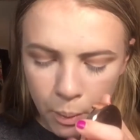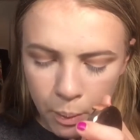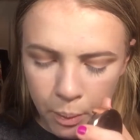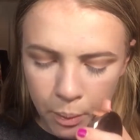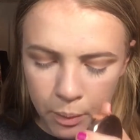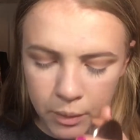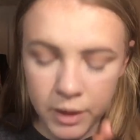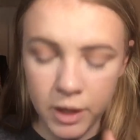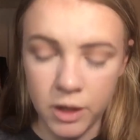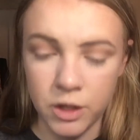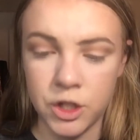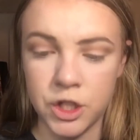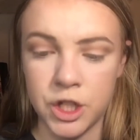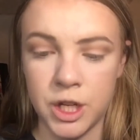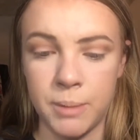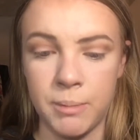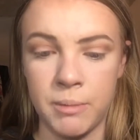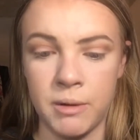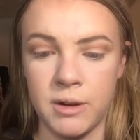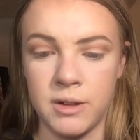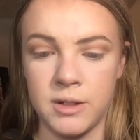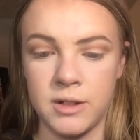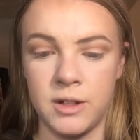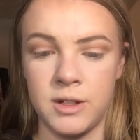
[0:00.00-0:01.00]
their
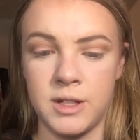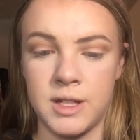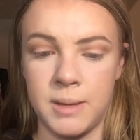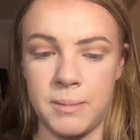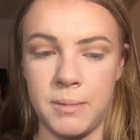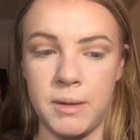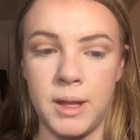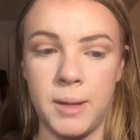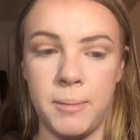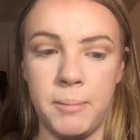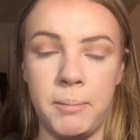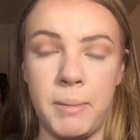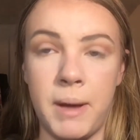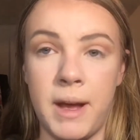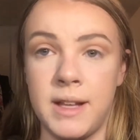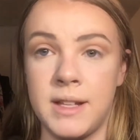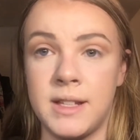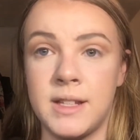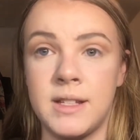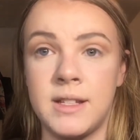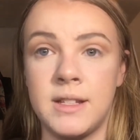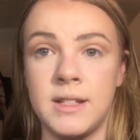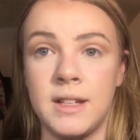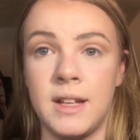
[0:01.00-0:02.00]
shimmers are some of the
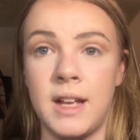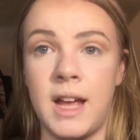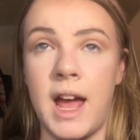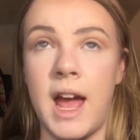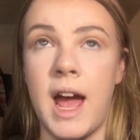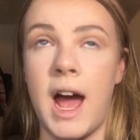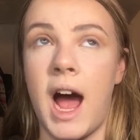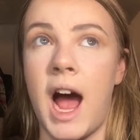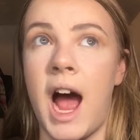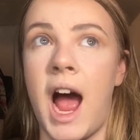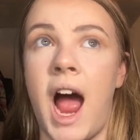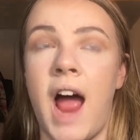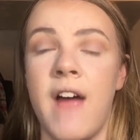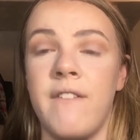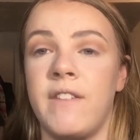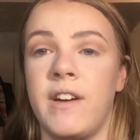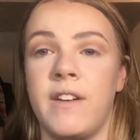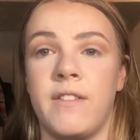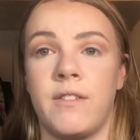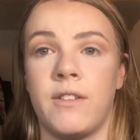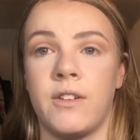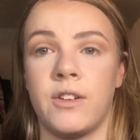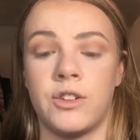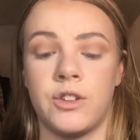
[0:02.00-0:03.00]
best I've
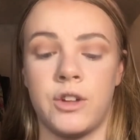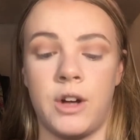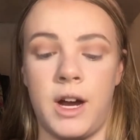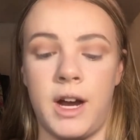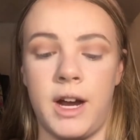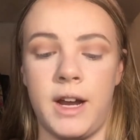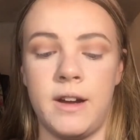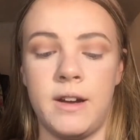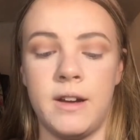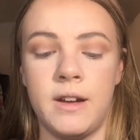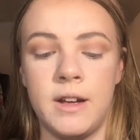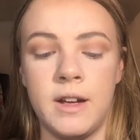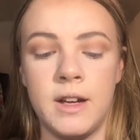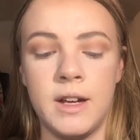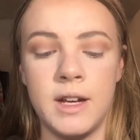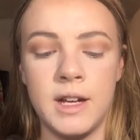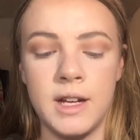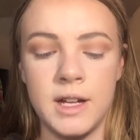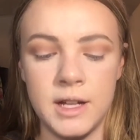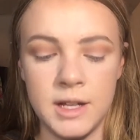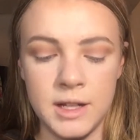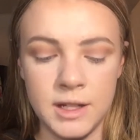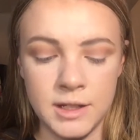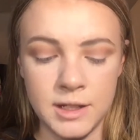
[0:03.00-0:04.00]
ever tried.
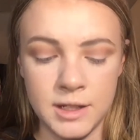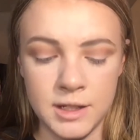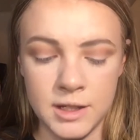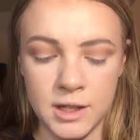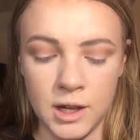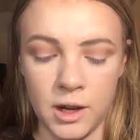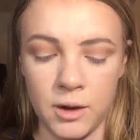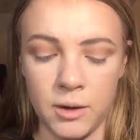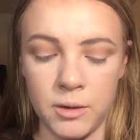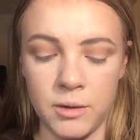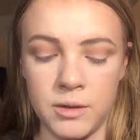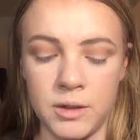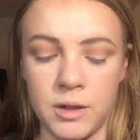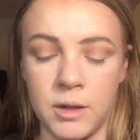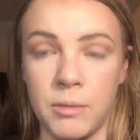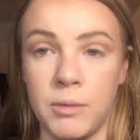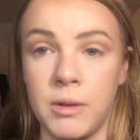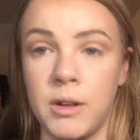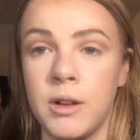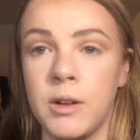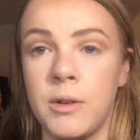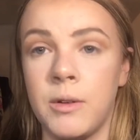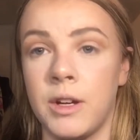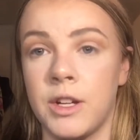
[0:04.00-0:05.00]
So the
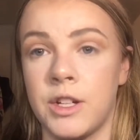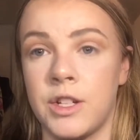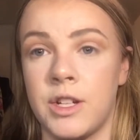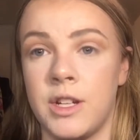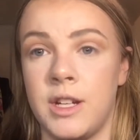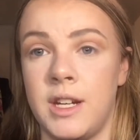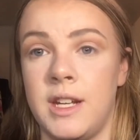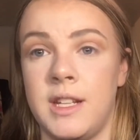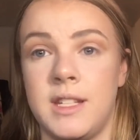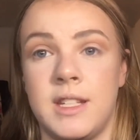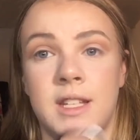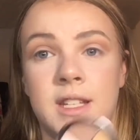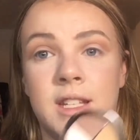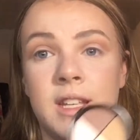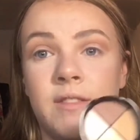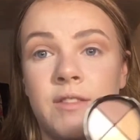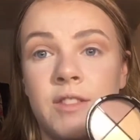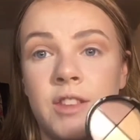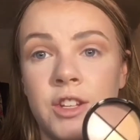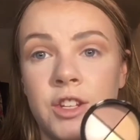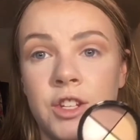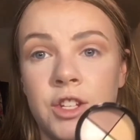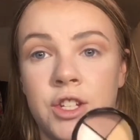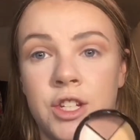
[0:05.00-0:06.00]
real question is if
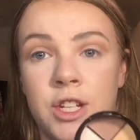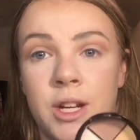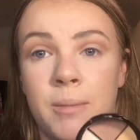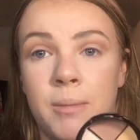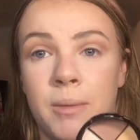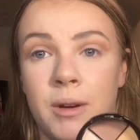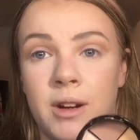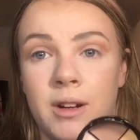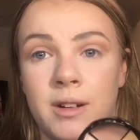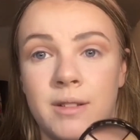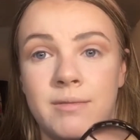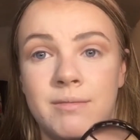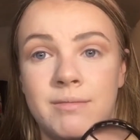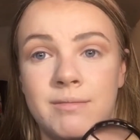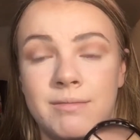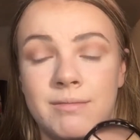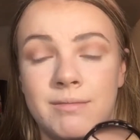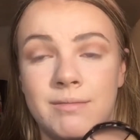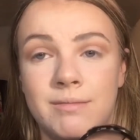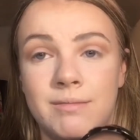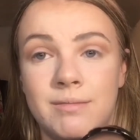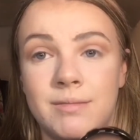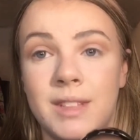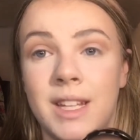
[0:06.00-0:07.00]
the shimmer
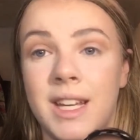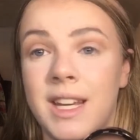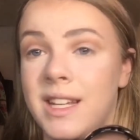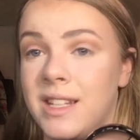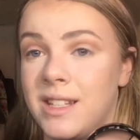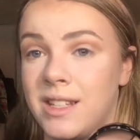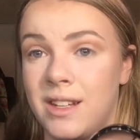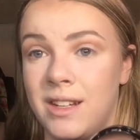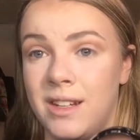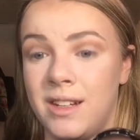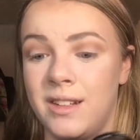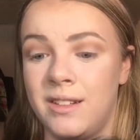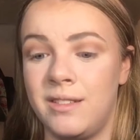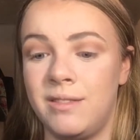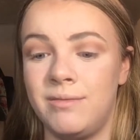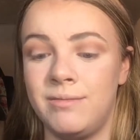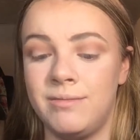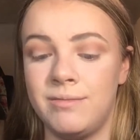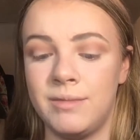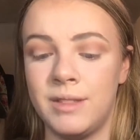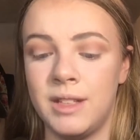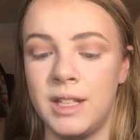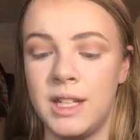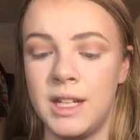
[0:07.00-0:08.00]
is good.
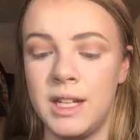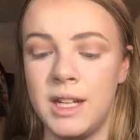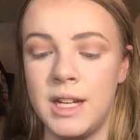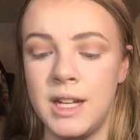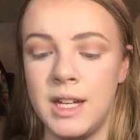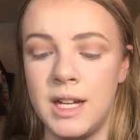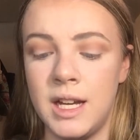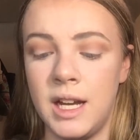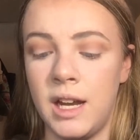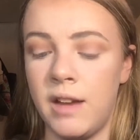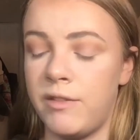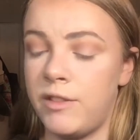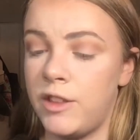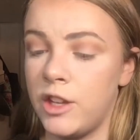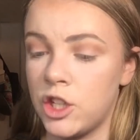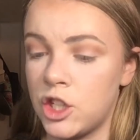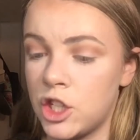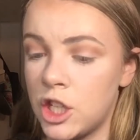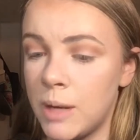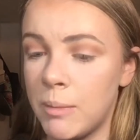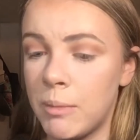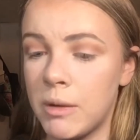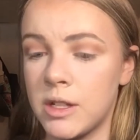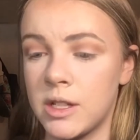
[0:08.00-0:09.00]
If the
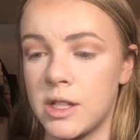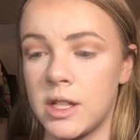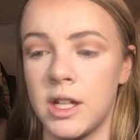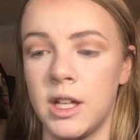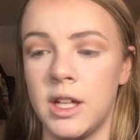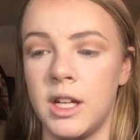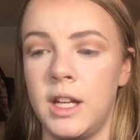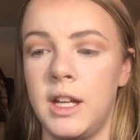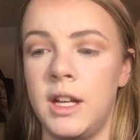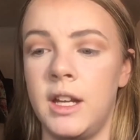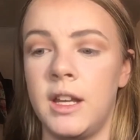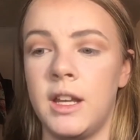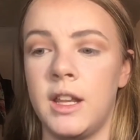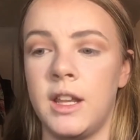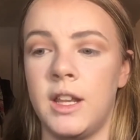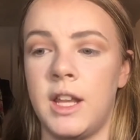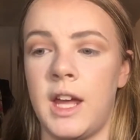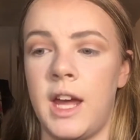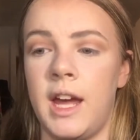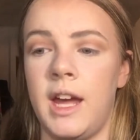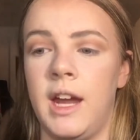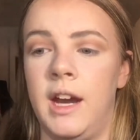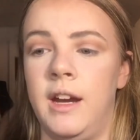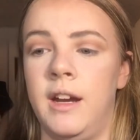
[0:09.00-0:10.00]
shimmer's good,
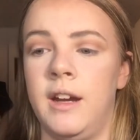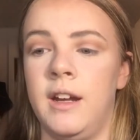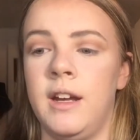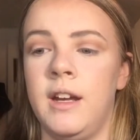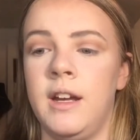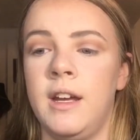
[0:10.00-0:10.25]
then